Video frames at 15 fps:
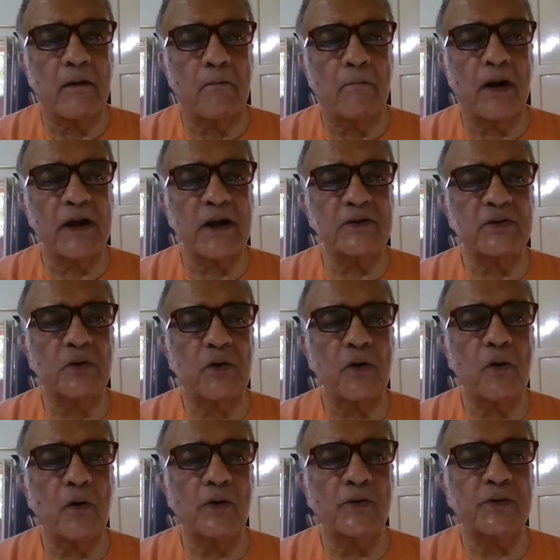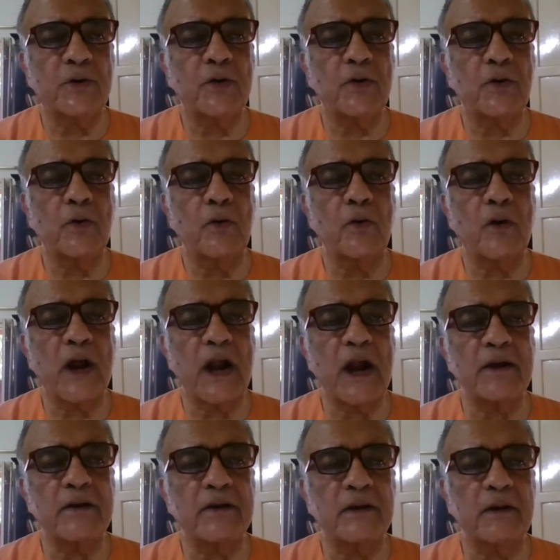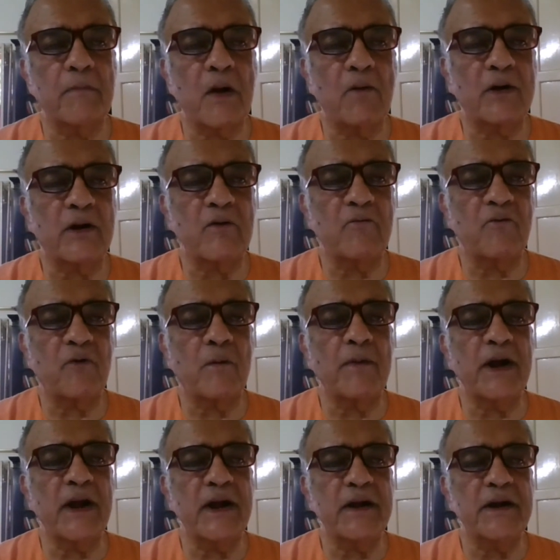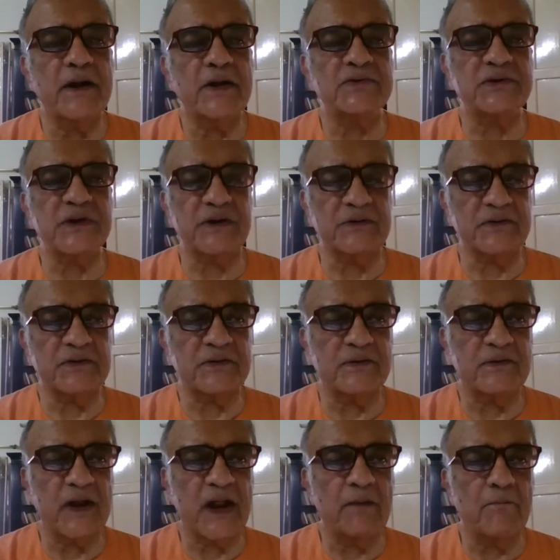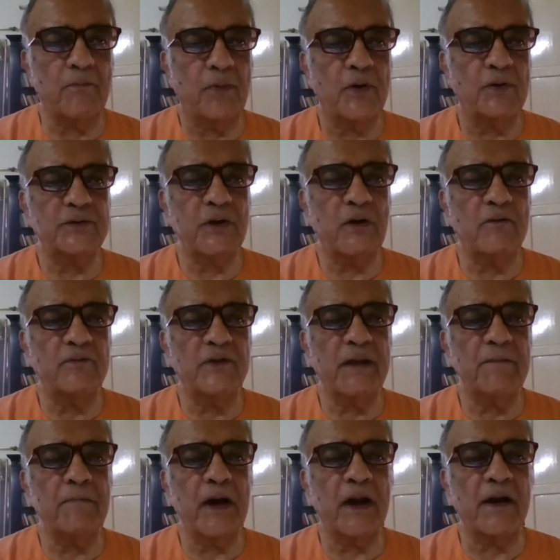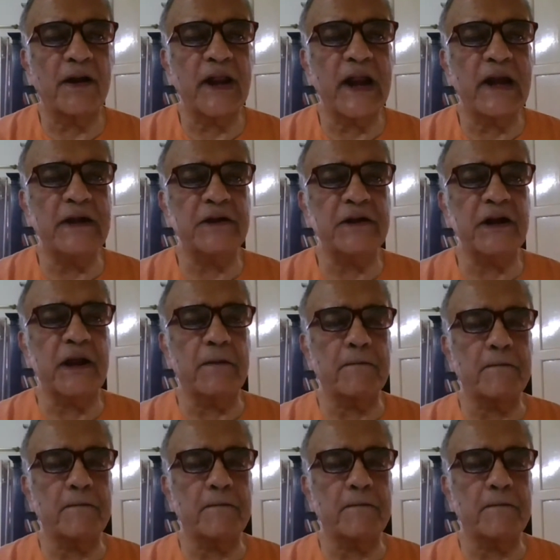But it's good also to look at the mountain from a distance, and both of them are reality.